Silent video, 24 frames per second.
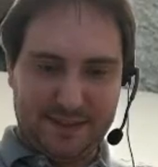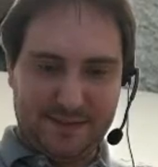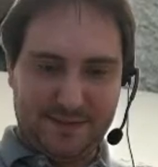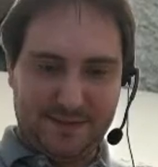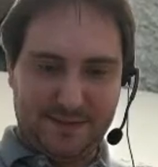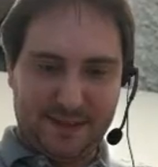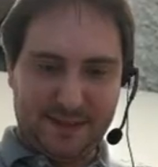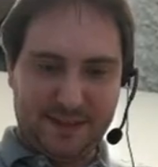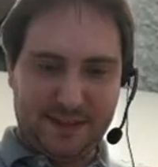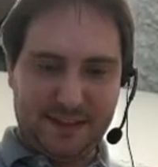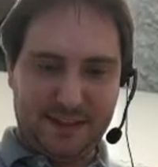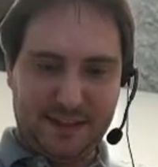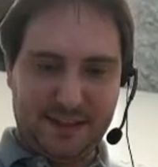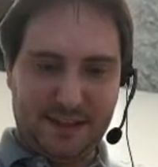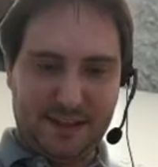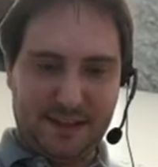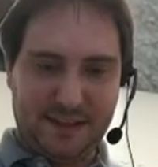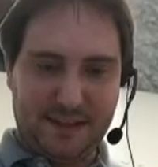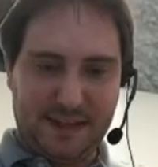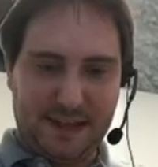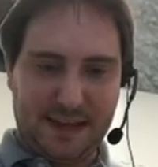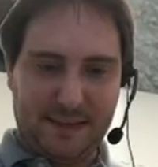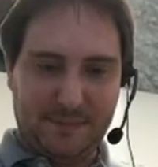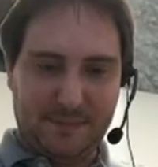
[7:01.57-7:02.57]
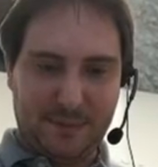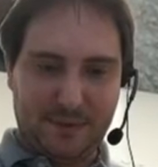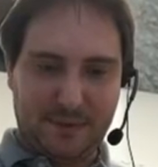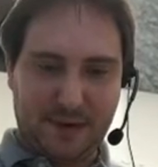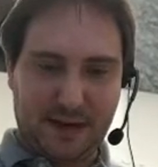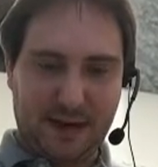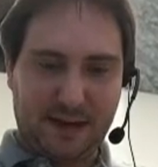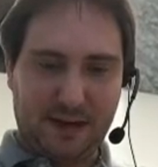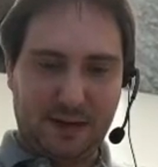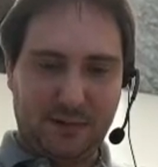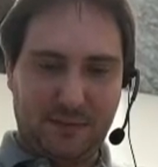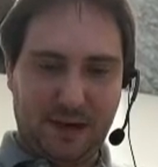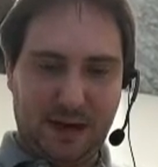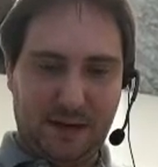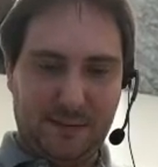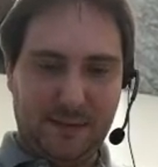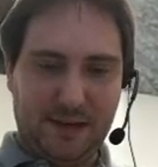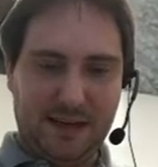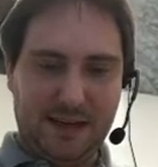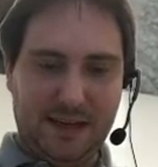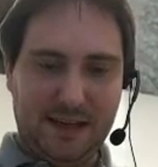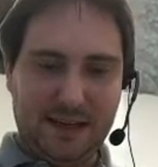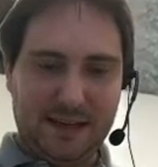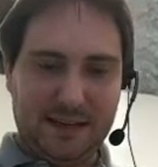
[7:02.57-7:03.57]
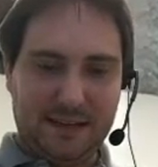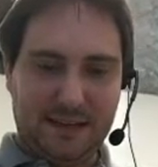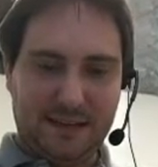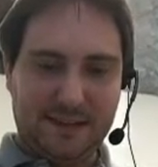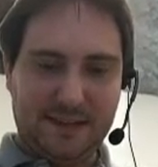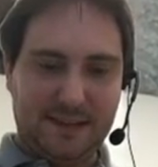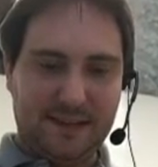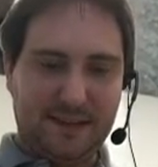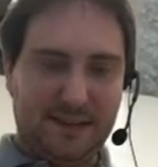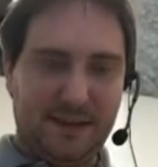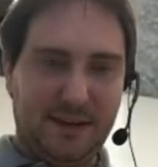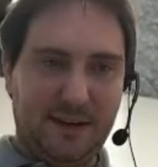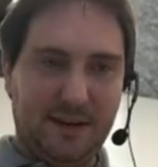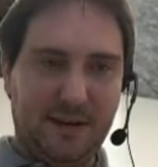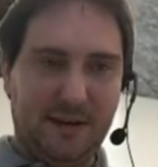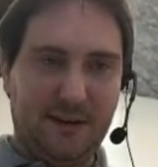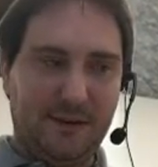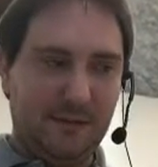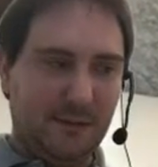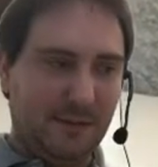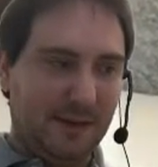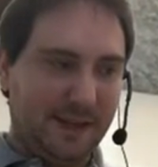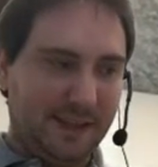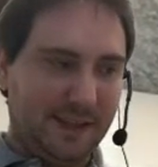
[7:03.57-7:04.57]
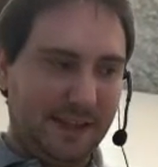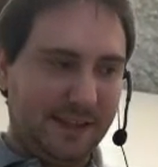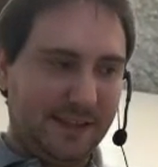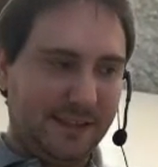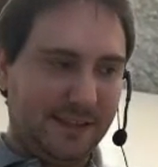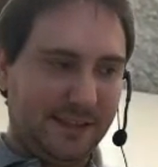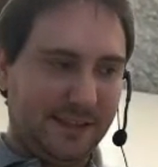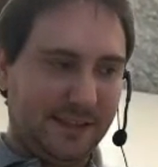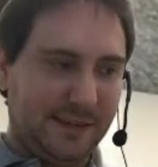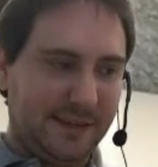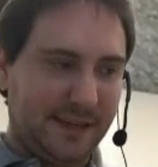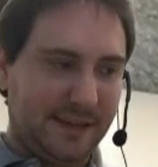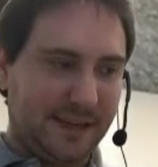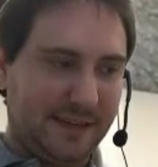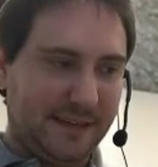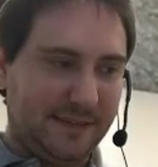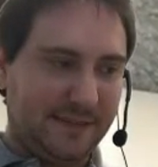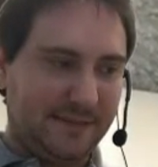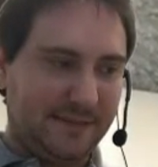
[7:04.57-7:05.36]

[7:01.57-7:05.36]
fiction that Barack Obama doesn't know what he's doing.